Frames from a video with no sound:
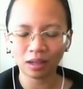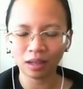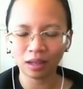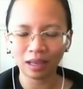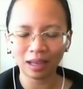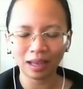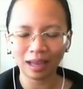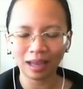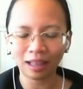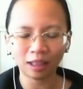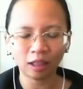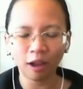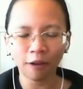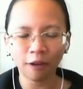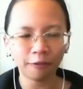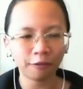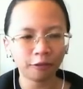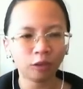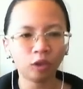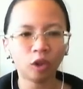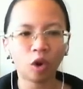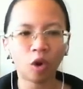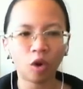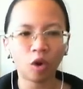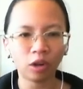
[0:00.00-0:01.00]
enough
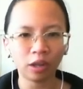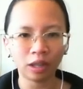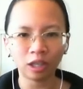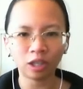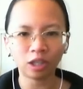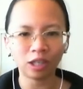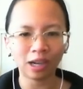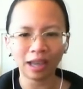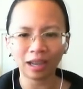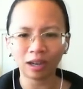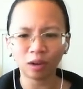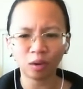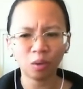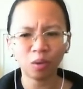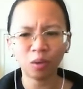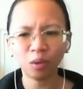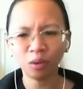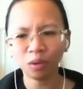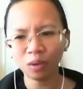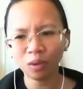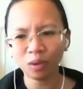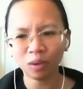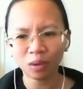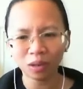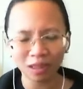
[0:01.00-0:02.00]
knowledge. Like, who
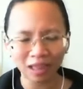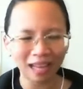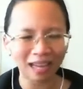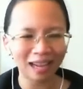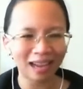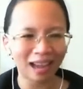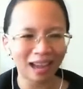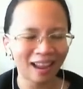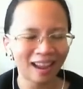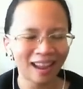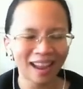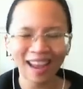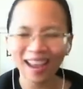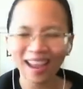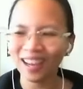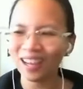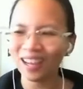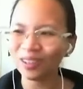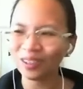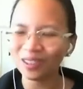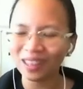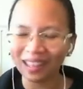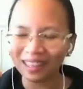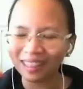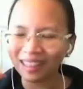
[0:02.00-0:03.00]
do you think I
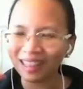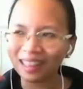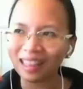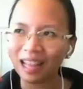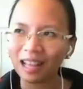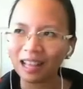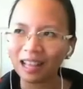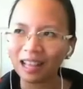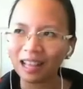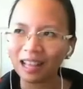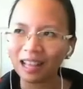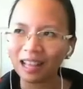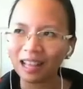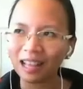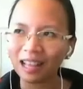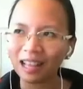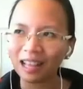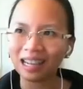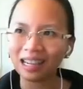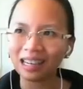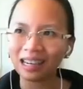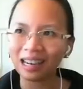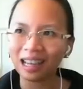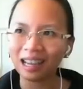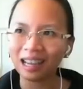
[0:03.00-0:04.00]
they
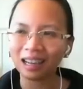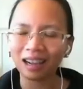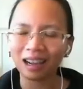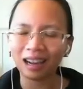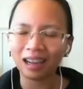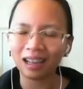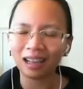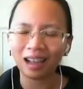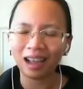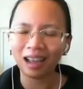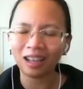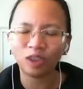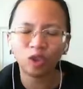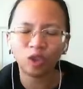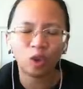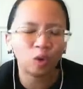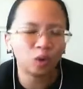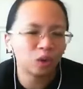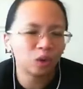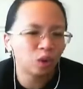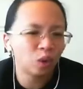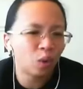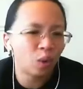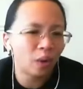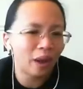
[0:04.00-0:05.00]
think like, I
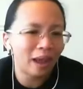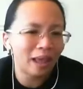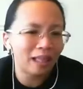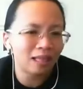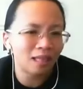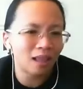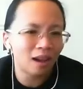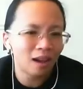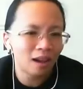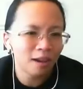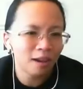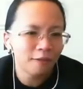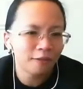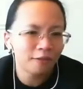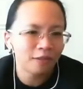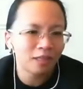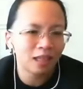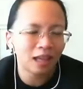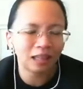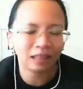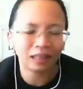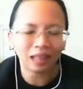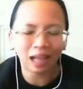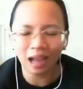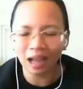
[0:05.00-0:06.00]
don't know enough,
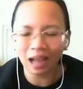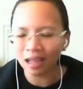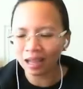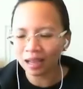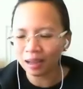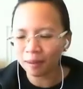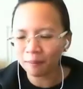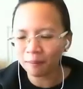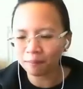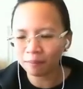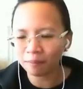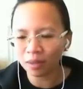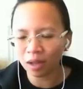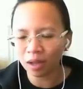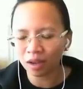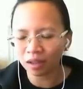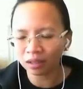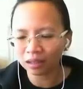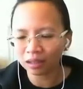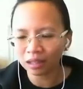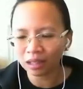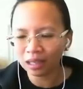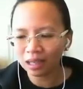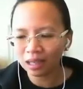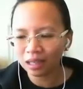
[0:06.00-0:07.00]
that I'm not
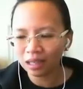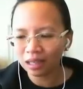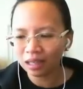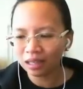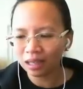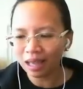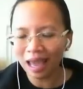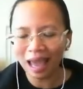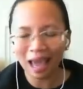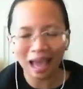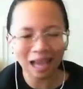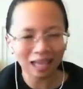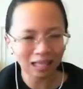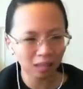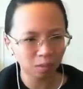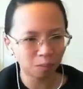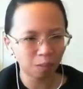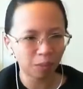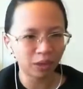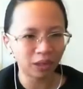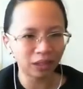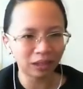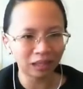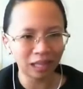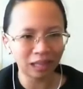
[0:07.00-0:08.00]

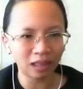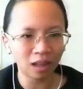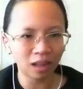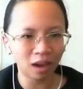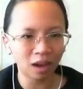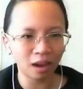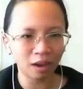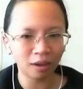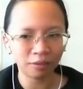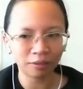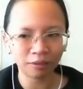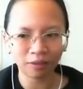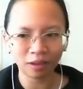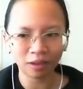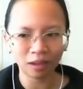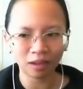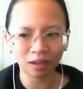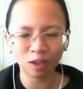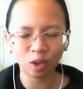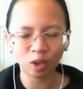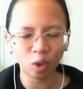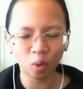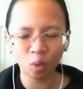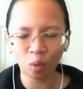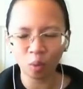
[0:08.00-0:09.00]
expert enough.
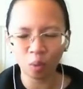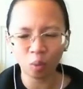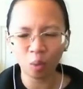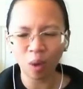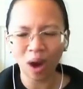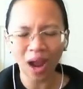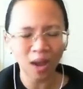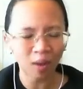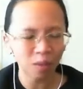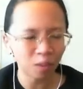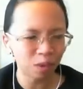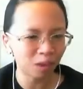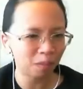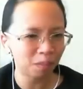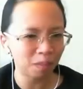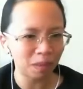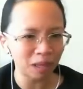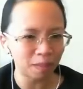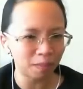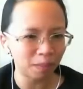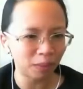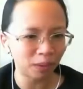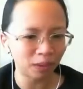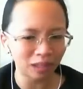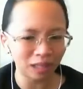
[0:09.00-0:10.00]
Why would
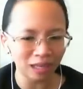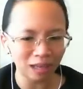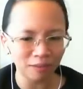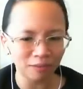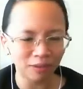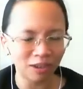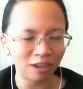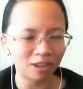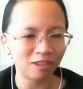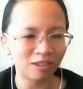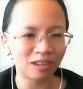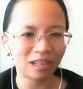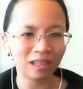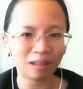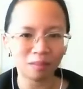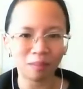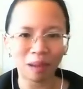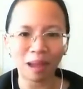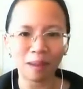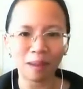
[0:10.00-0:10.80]
people even read my